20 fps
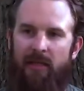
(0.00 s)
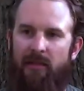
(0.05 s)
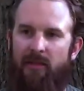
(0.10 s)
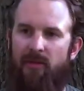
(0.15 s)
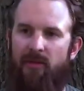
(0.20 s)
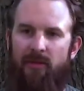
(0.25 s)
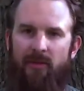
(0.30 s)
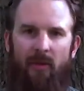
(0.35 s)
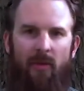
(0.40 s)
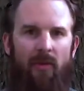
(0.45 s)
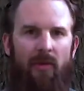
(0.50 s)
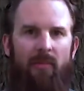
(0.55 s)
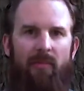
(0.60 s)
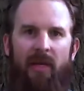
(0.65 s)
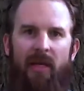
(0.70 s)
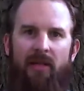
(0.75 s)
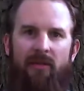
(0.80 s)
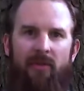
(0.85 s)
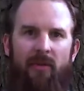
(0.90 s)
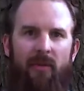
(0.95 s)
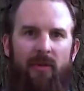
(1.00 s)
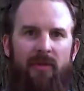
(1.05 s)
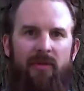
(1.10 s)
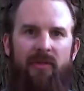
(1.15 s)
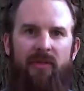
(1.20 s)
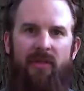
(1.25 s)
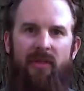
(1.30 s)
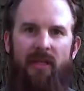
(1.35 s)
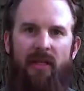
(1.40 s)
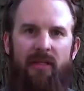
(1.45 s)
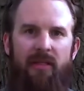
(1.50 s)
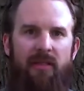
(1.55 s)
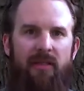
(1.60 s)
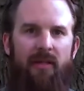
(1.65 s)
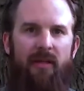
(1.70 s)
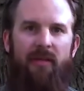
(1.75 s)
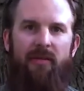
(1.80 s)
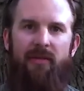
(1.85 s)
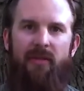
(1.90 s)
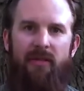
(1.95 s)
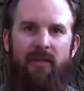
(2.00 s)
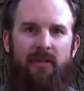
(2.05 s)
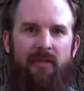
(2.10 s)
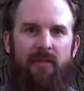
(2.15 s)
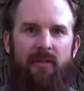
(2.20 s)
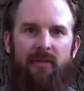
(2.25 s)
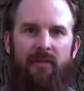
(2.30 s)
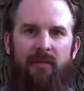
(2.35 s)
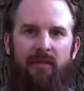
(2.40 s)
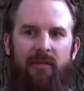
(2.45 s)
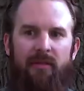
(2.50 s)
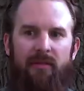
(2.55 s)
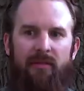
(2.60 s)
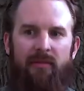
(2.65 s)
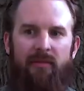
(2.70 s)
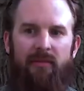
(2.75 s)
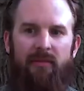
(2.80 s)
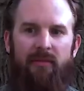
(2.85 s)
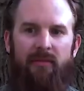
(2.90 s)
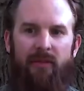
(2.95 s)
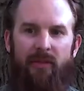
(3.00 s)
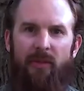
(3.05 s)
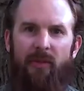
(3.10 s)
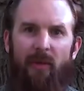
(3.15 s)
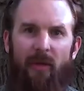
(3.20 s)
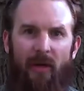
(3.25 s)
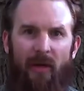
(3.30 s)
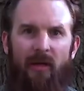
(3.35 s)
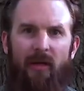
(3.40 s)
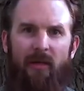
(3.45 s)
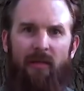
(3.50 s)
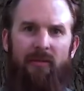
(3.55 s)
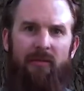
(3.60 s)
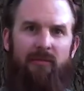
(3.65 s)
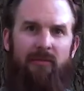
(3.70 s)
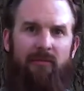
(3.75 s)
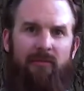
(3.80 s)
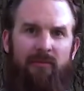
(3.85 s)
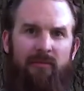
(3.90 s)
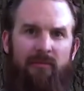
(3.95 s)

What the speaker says: you stole a man's horse in the 1800s, well, you were hung.